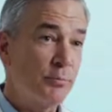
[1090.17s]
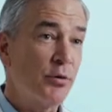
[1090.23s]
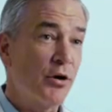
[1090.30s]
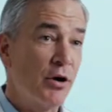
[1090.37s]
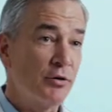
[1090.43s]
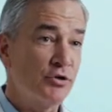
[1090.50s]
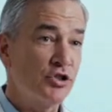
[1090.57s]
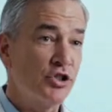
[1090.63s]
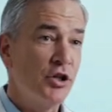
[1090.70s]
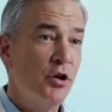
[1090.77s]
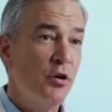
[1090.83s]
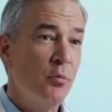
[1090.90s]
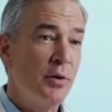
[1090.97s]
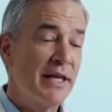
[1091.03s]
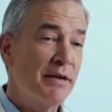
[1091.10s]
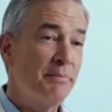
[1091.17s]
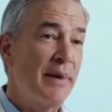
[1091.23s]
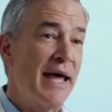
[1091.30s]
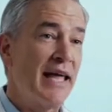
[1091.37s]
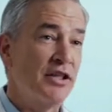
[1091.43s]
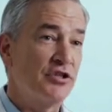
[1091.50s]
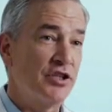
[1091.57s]
To listen, to
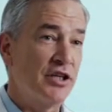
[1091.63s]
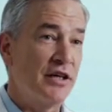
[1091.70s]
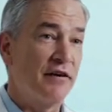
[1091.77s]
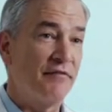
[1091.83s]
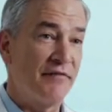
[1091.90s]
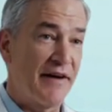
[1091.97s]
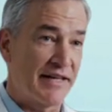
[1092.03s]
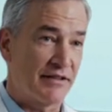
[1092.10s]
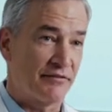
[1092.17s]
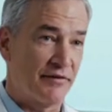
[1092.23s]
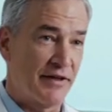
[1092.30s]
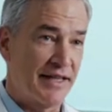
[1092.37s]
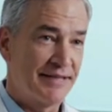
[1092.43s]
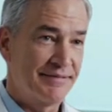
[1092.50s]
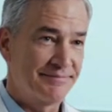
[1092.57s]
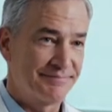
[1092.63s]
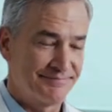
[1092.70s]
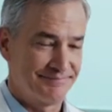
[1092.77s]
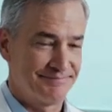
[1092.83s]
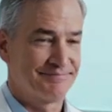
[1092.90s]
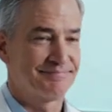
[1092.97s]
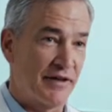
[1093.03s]
nourish, to move, and to
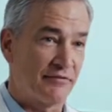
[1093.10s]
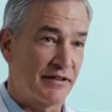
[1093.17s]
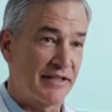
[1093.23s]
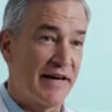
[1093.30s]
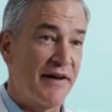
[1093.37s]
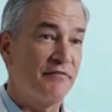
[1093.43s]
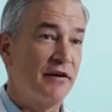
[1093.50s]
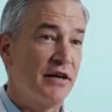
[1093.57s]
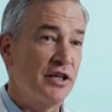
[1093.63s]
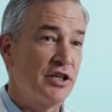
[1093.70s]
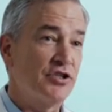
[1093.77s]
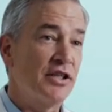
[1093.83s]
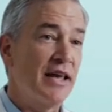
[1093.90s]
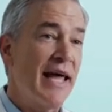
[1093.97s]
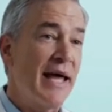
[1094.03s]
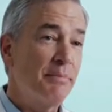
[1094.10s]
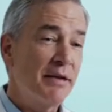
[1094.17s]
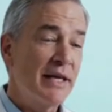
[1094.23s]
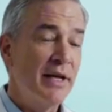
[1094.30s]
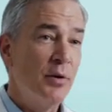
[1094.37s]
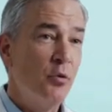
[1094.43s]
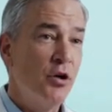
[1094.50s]
rest, because that's how
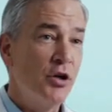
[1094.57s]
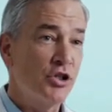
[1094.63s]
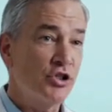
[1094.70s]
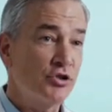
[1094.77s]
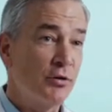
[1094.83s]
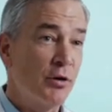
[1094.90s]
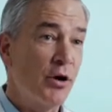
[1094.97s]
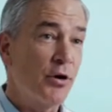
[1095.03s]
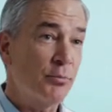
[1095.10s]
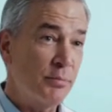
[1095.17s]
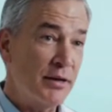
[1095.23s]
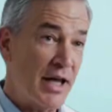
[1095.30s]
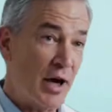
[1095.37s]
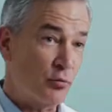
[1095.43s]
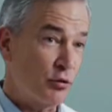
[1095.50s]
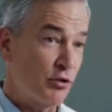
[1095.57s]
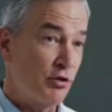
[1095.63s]
healing becomes permanent.